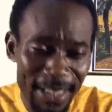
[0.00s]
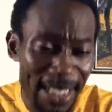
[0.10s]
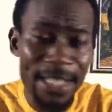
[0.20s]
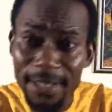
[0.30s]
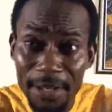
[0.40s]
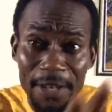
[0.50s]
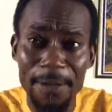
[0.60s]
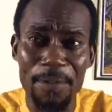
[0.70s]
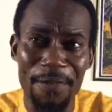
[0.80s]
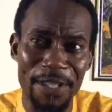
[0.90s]
And the sons of
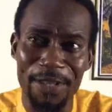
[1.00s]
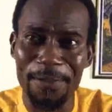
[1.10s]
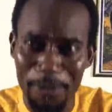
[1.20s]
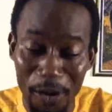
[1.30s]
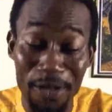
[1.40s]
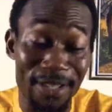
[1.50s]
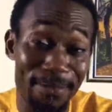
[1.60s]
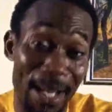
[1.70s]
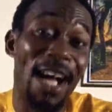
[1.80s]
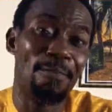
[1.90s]
the prophets, of course,
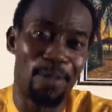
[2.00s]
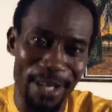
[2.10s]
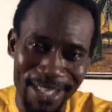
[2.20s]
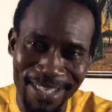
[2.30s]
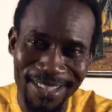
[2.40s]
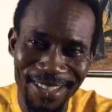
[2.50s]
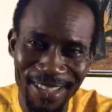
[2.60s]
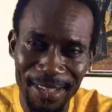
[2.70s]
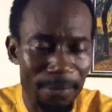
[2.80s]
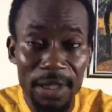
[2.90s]
may have prayed,
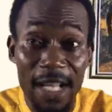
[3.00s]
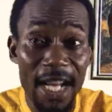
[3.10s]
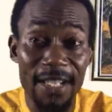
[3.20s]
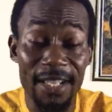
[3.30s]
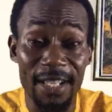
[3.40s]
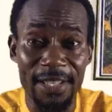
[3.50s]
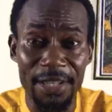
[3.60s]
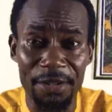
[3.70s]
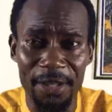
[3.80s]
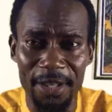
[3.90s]
but God
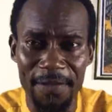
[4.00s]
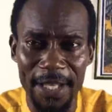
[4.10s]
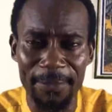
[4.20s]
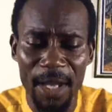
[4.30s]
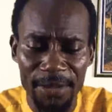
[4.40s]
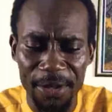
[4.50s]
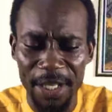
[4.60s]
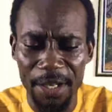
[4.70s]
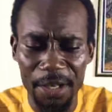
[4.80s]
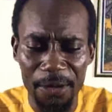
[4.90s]
listened to none of them. So he
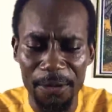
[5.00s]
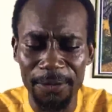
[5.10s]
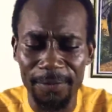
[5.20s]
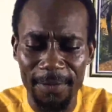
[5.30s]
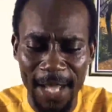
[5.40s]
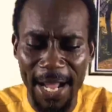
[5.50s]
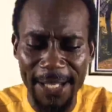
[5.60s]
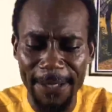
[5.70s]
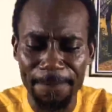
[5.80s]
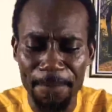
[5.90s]
knew
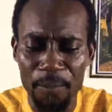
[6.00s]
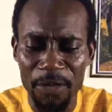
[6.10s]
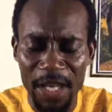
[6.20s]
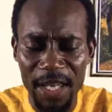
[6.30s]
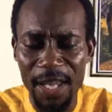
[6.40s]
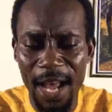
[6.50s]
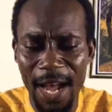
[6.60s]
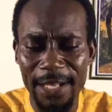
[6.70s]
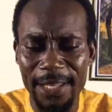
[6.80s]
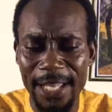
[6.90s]
that he
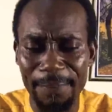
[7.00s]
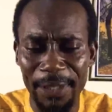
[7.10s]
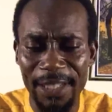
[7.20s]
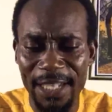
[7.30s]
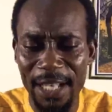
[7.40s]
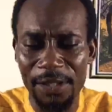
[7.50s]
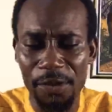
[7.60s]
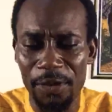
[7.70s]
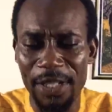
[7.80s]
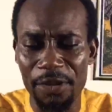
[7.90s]
had the ability not
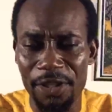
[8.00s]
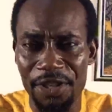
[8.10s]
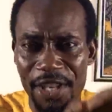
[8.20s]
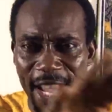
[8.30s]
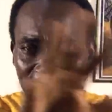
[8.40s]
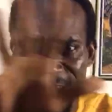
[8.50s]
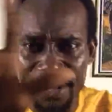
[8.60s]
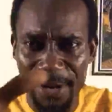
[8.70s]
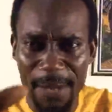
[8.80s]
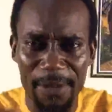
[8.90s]
only to check in
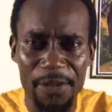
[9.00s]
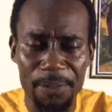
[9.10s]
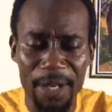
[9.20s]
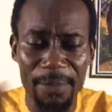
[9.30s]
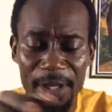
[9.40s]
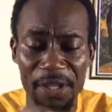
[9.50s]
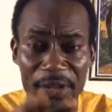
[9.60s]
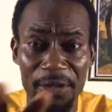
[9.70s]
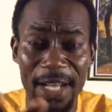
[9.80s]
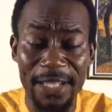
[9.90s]
the realm of the spirit, but he
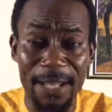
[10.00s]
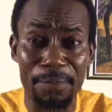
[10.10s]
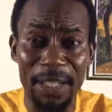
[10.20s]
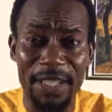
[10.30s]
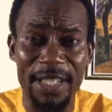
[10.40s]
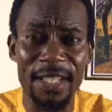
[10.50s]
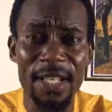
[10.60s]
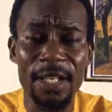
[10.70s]
also had the ability